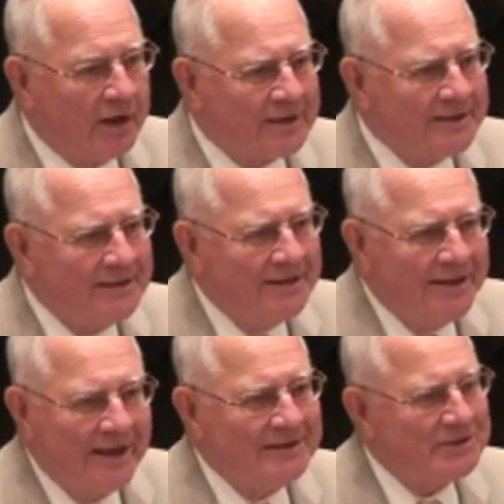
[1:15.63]
Lark,
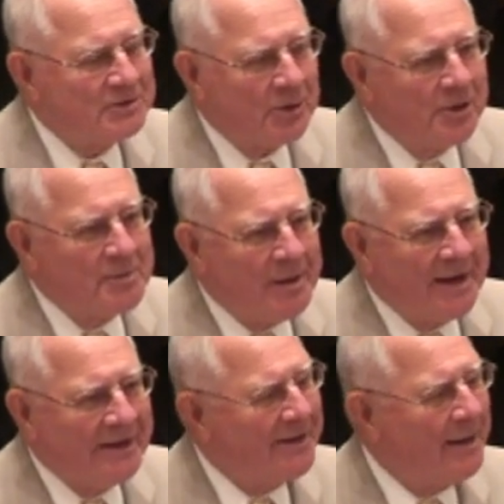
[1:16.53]
I just heard
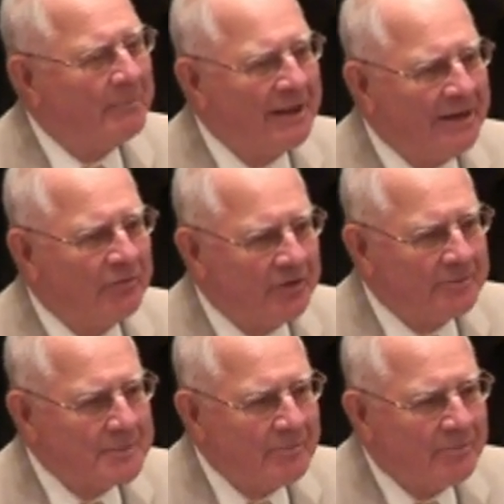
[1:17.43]
about it and I'm laughing.